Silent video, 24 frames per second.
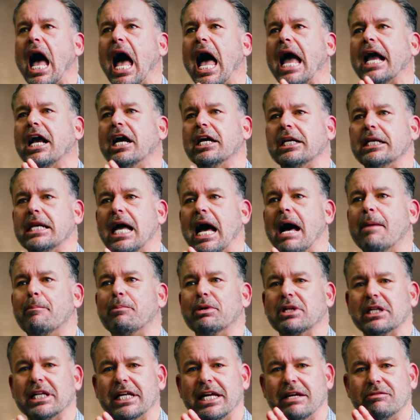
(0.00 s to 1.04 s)
I could not
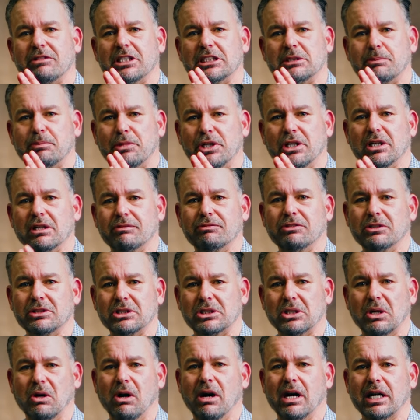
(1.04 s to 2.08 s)
believe this beautiful
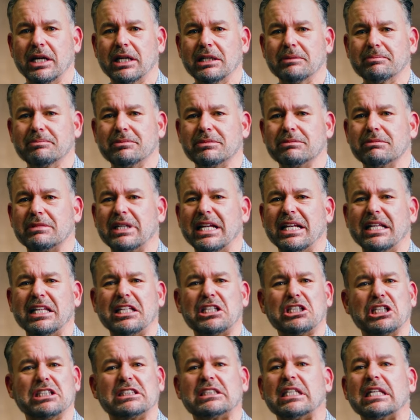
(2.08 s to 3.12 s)
dog
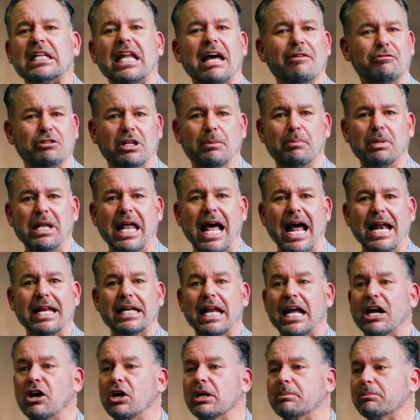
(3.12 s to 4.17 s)
just left the
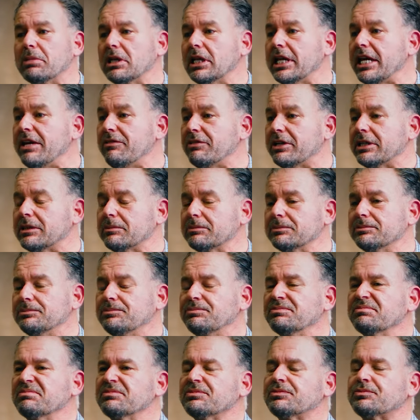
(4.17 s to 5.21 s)
planet. I couldn't believe it.
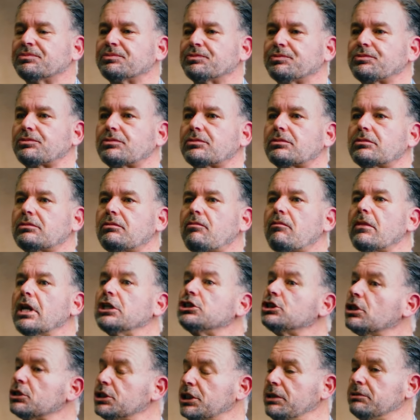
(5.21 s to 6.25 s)

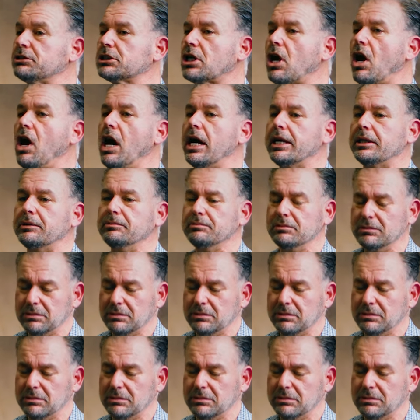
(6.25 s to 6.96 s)
So she was gone.